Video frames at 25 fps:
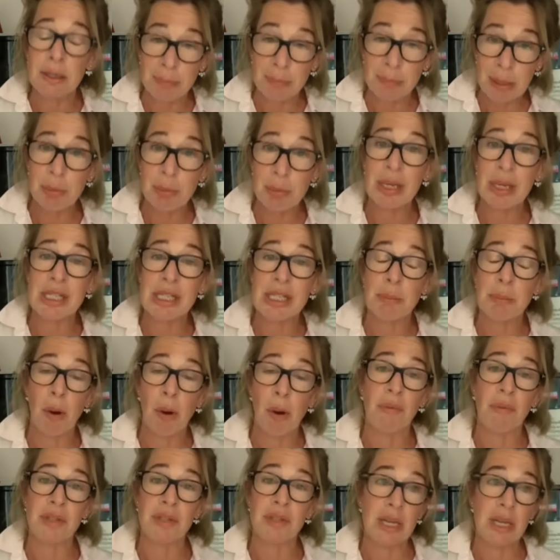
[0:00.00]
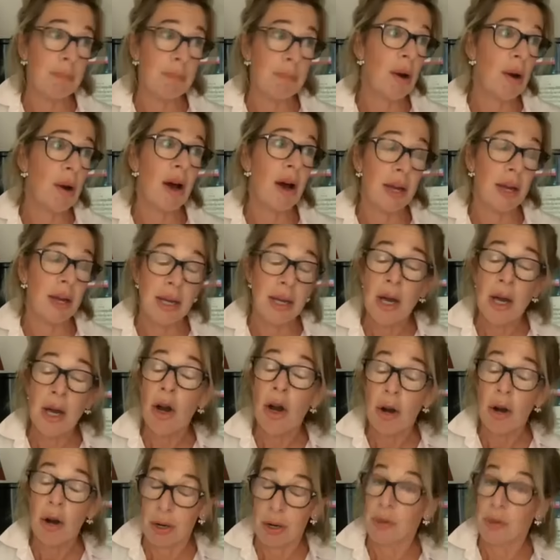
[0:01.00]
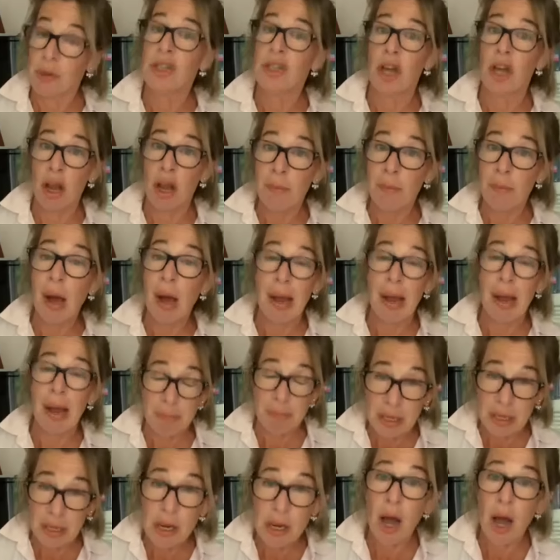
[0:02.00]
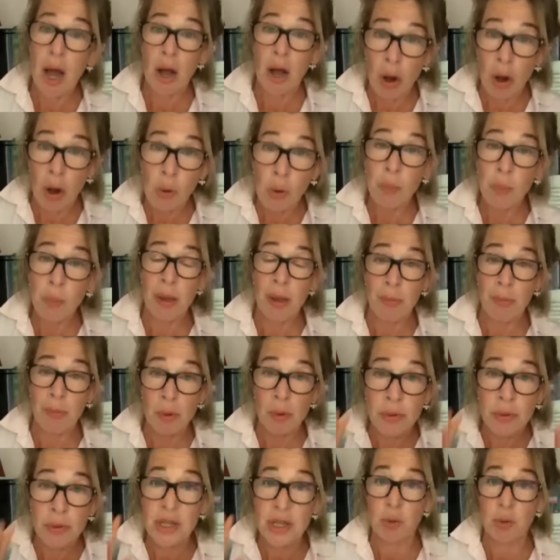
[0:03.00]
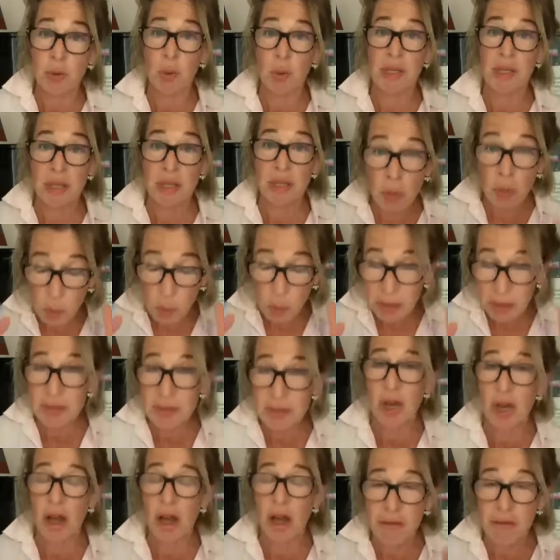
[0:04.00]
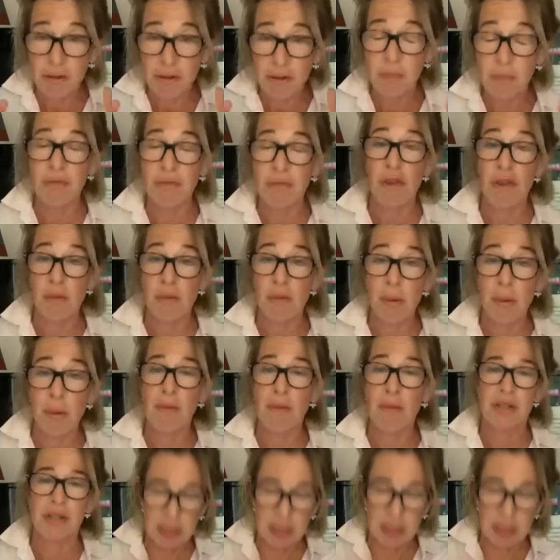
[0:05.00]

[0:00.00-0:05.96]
people into poverty by October. I mean, old people this winter will die from fuel poverty,